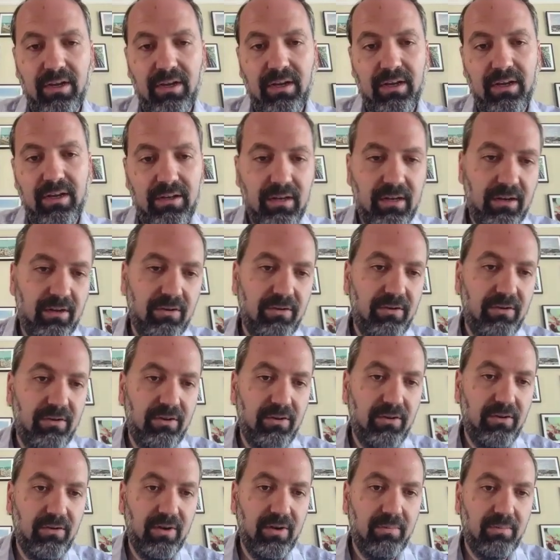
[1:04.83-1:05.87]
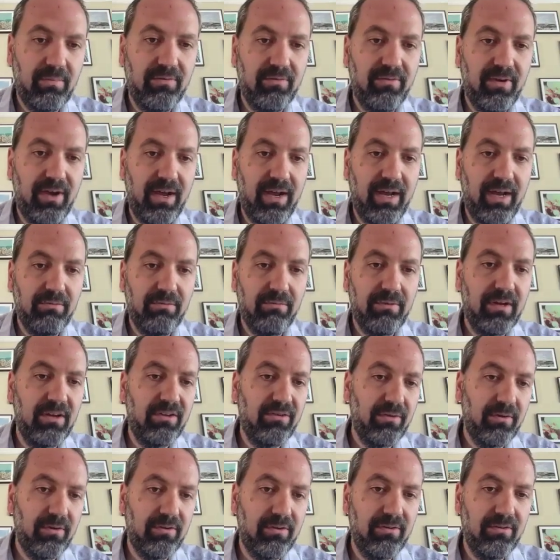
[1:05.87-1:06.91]
continue to provide
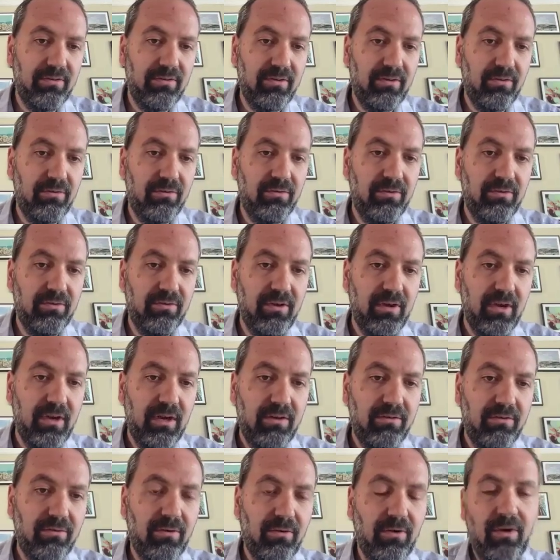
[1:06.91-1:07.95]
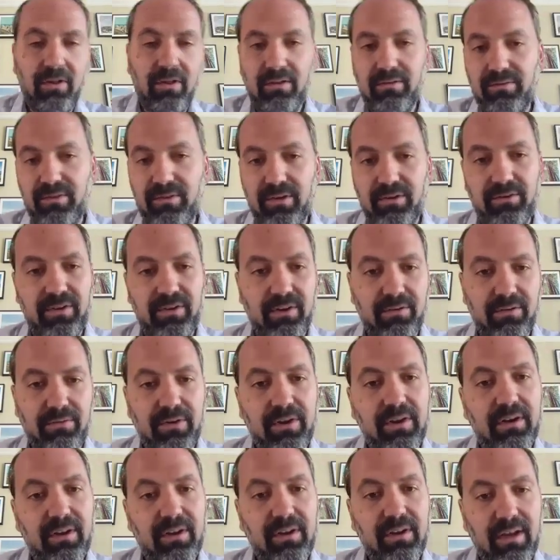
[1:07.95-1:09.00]
resources and tools for all of those
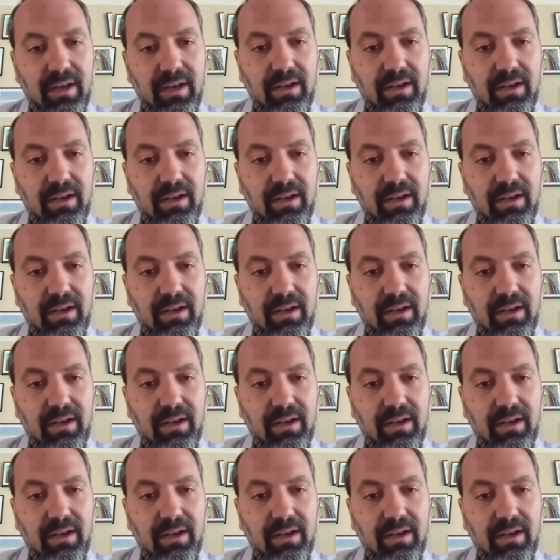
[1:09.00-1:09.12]
different